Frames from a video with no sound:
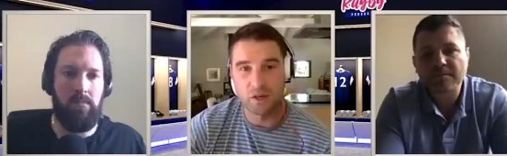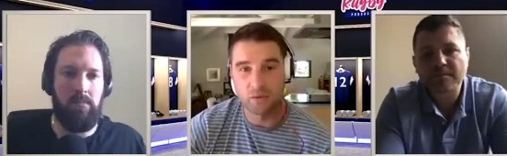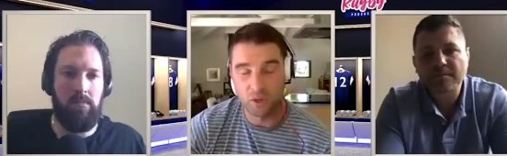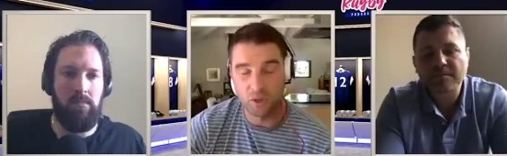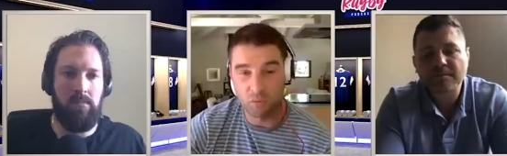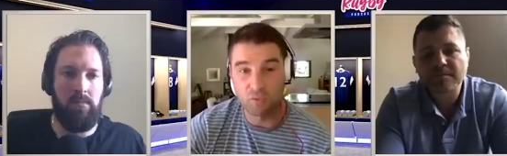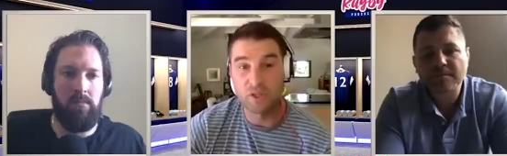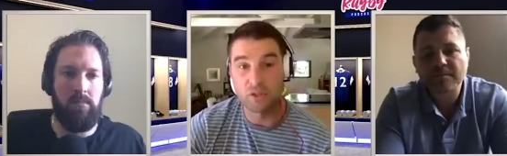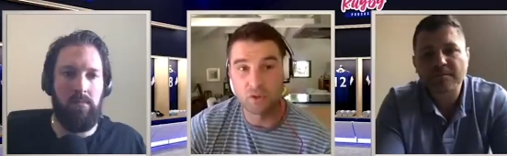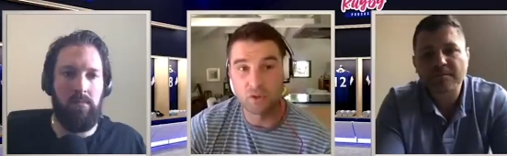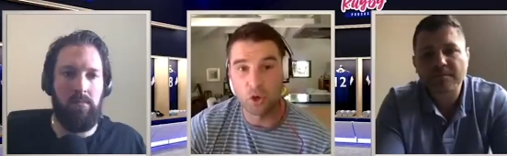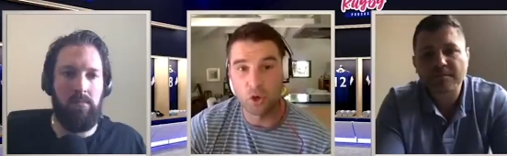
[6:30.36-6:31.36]
Speaker 1: year, doing a really
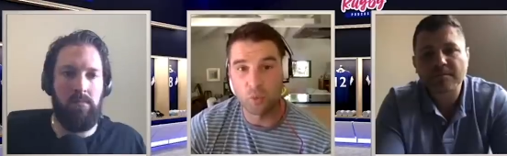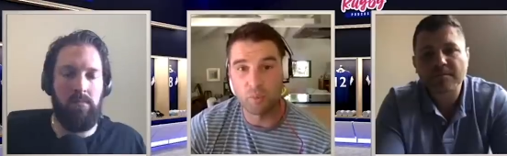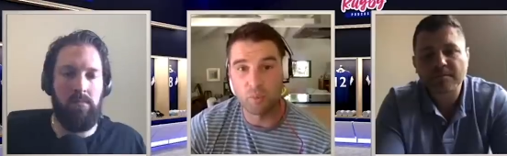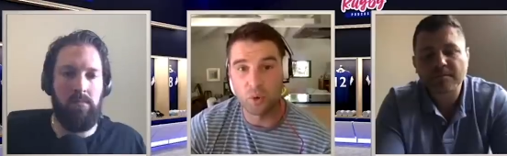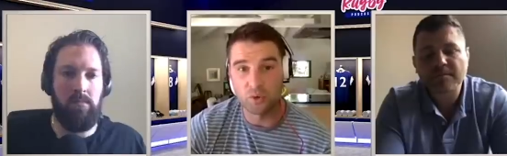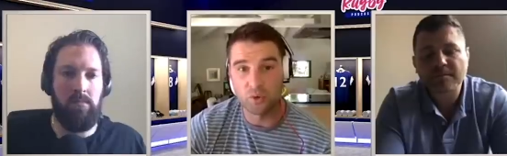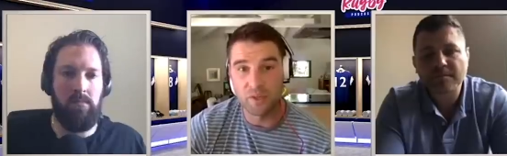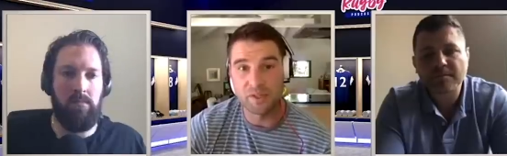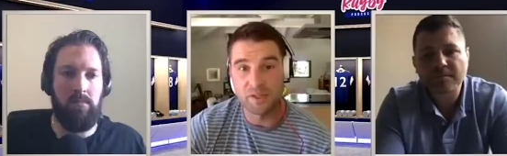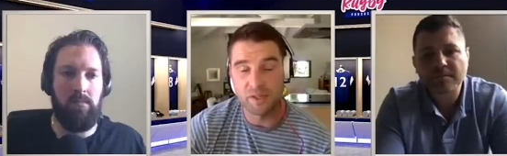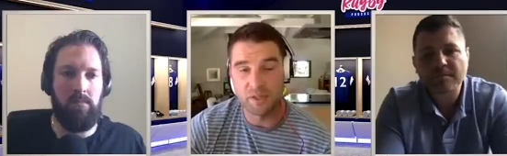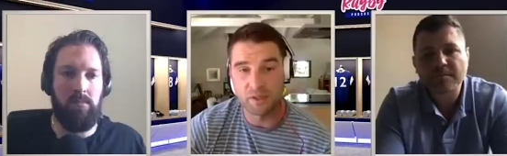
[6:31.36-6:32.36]
good job with Bordeaux this
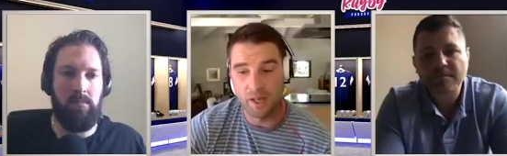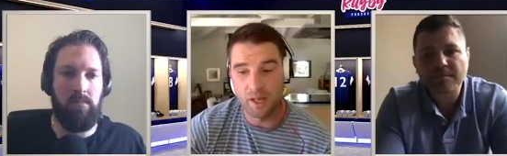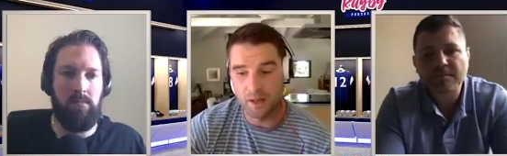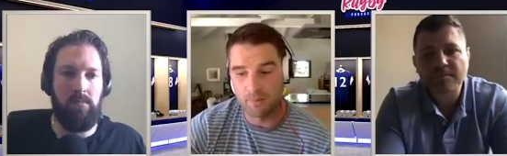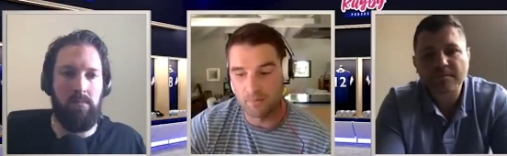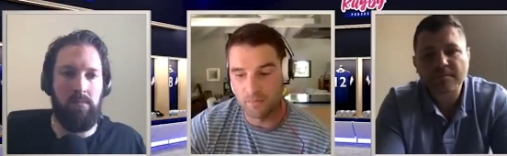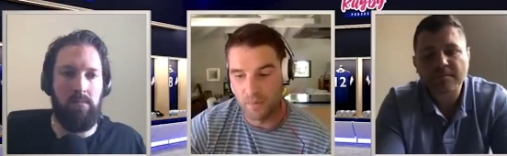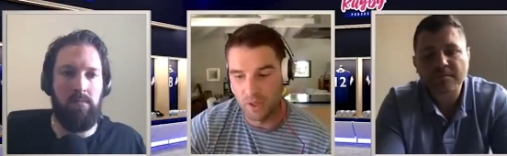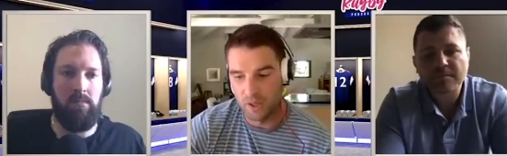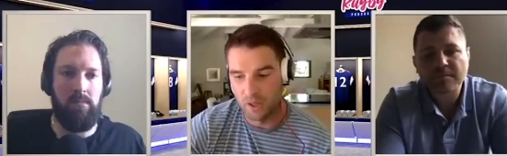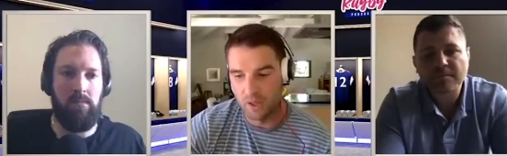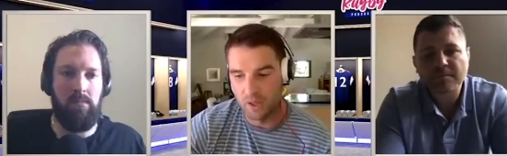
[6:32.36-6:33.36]
season. Um,
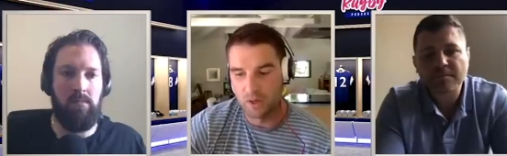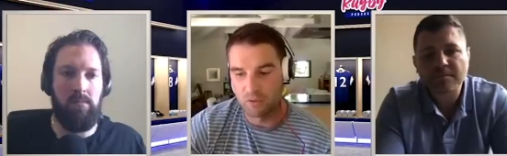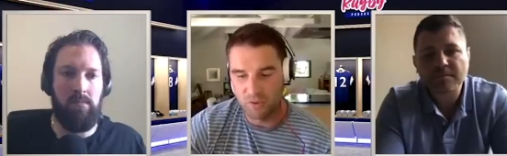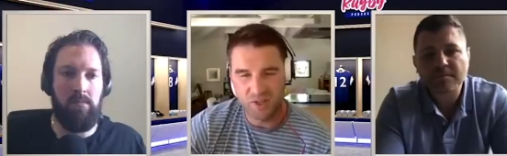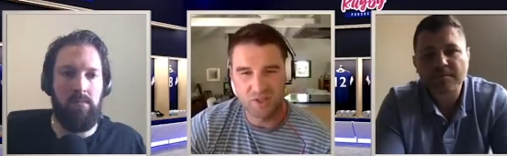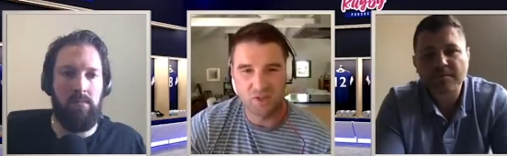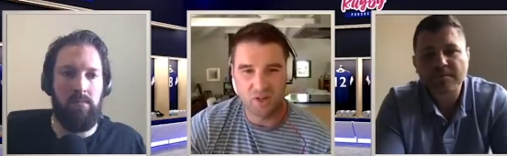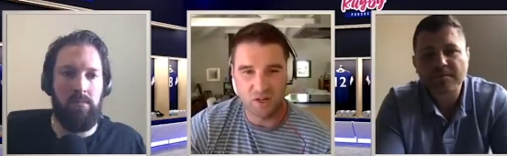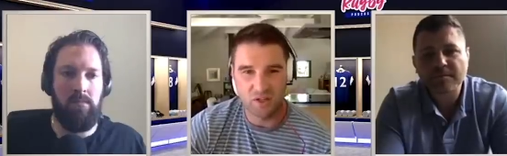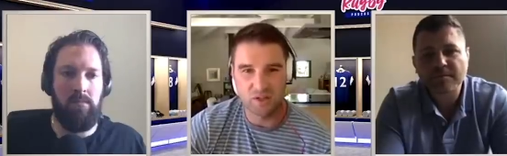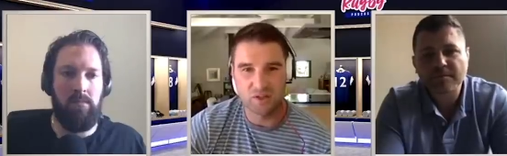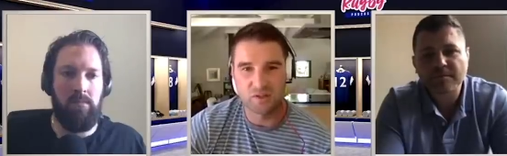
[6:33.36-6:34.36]
really
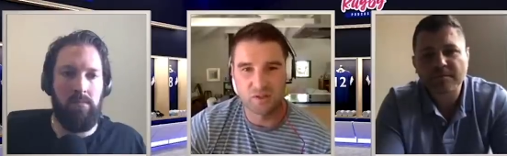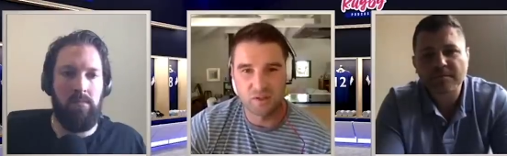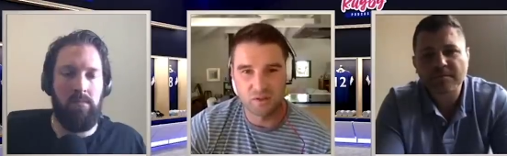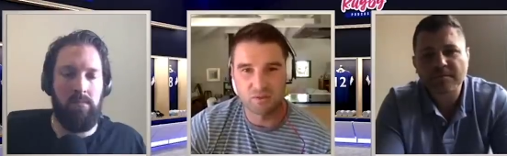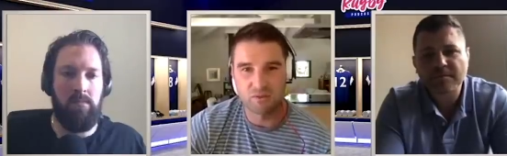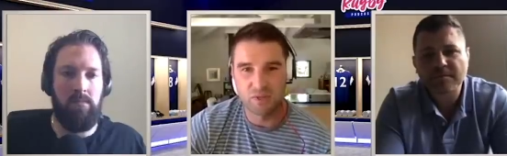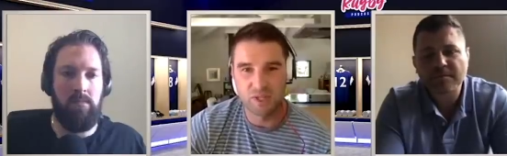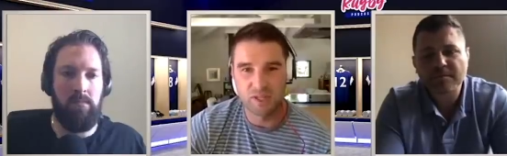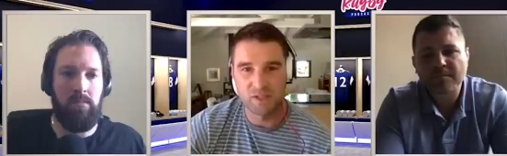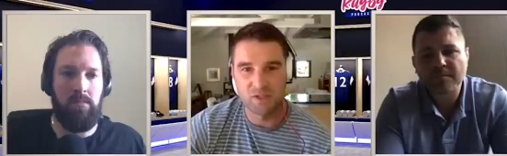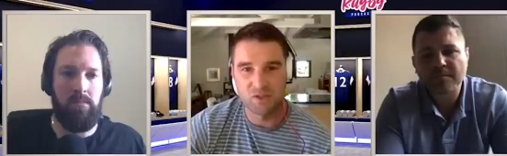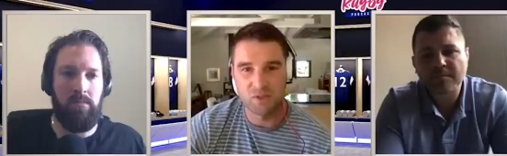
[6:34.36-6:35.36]
structured, really
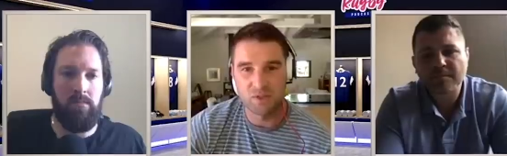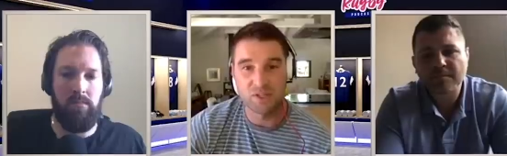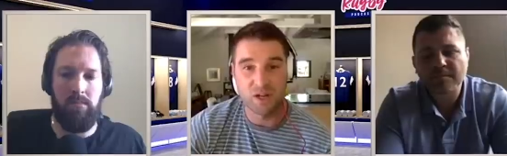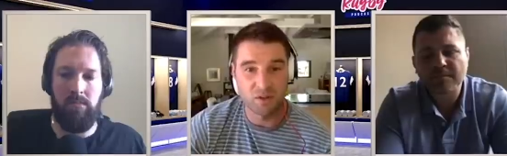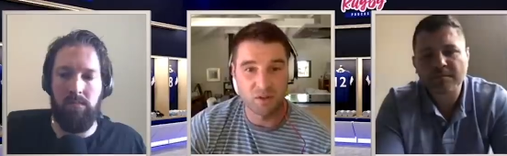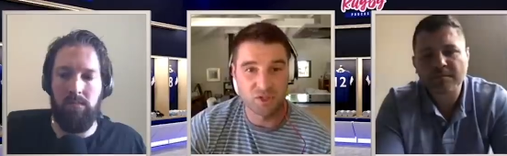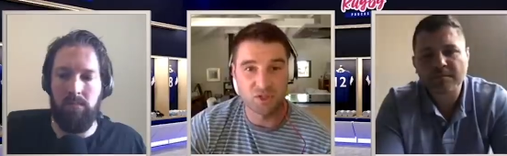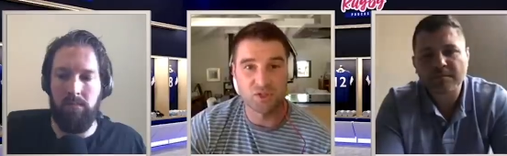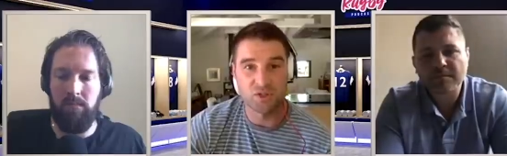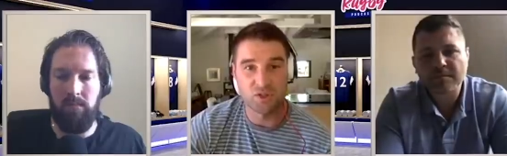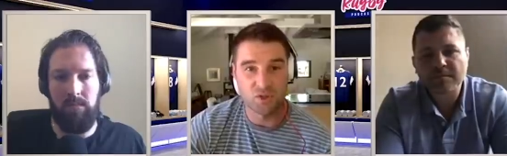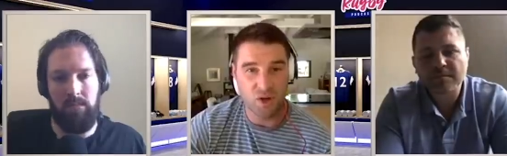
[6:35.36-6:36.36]
into his
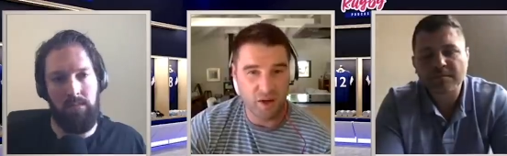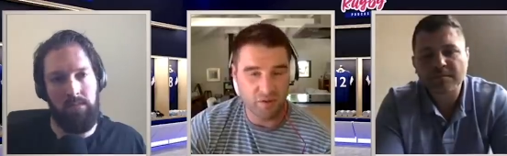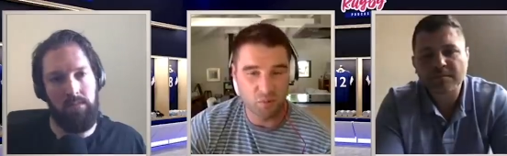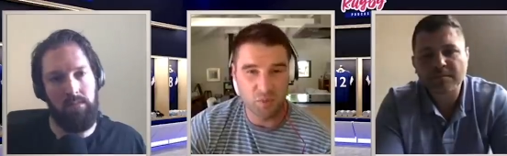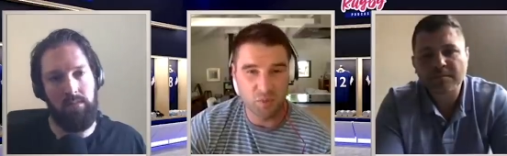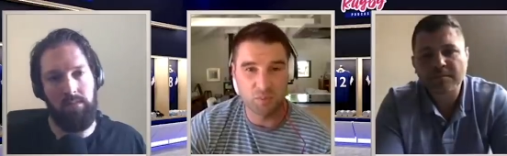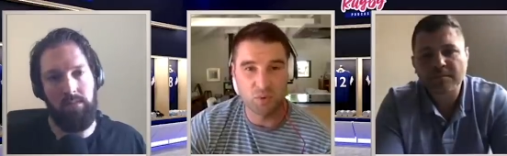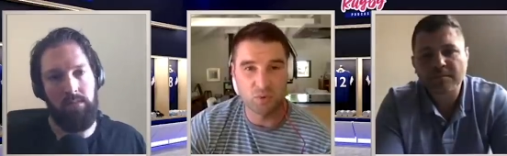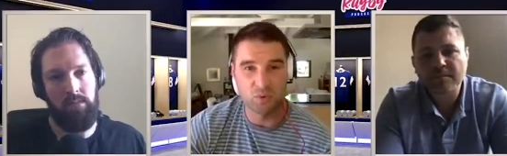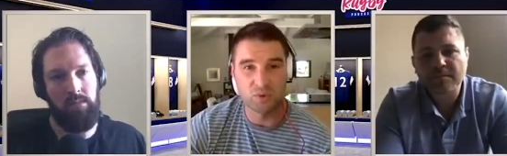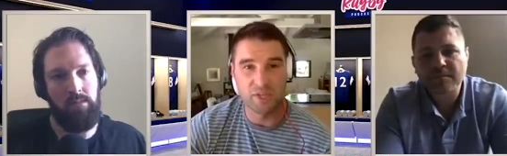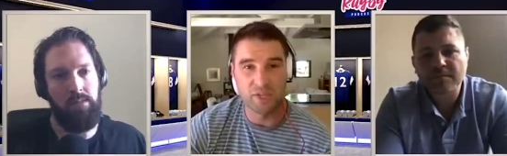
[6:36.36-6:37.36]
culture, driving
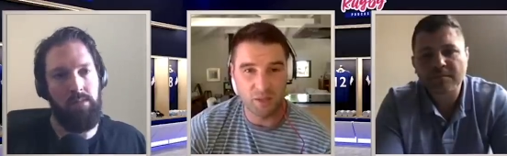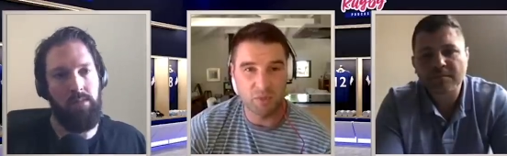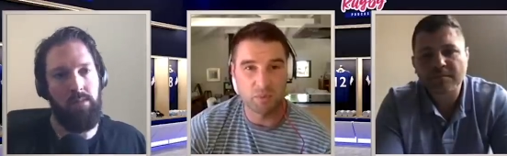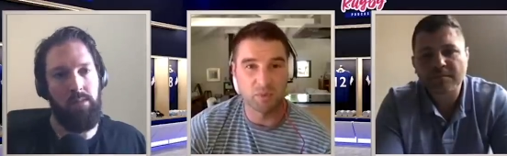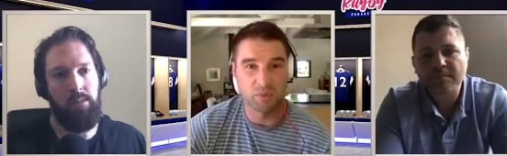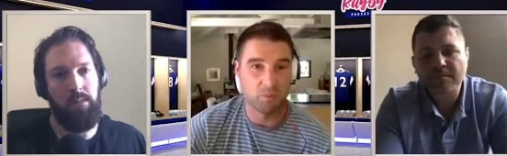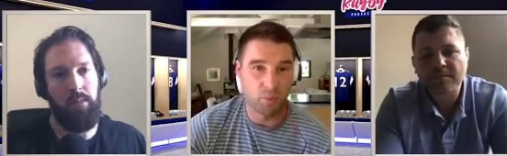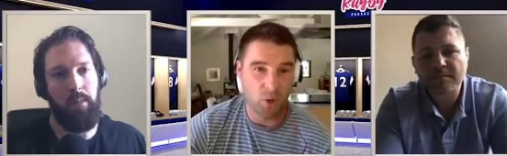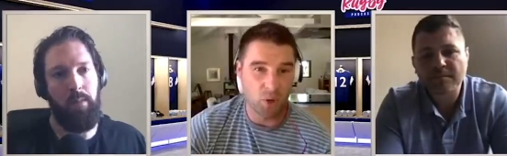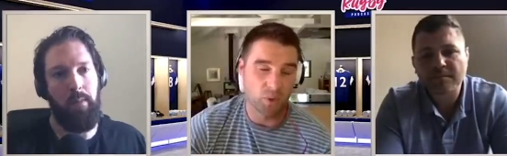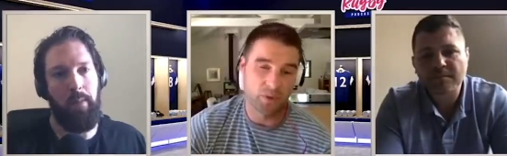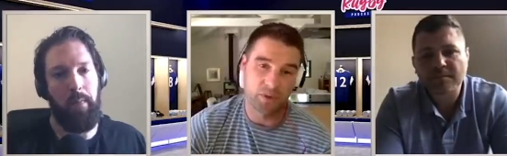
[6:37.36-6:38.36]
people, getting people to
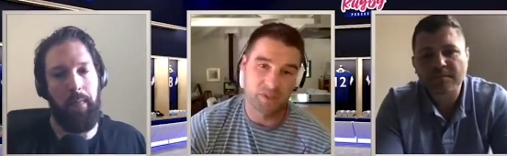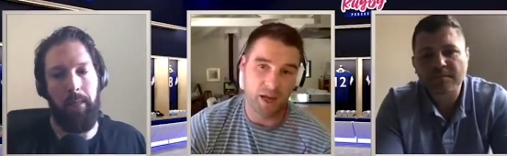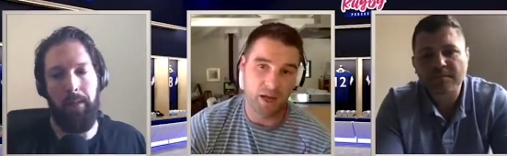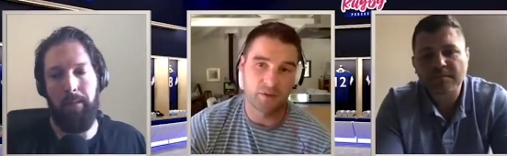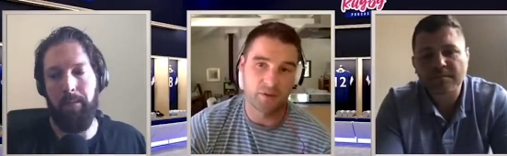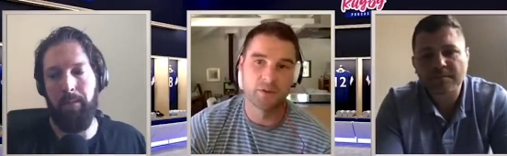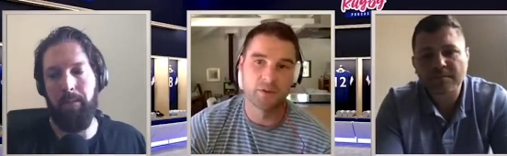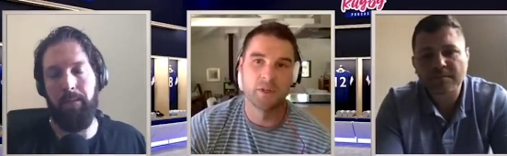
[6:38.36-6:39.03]
bond with their town.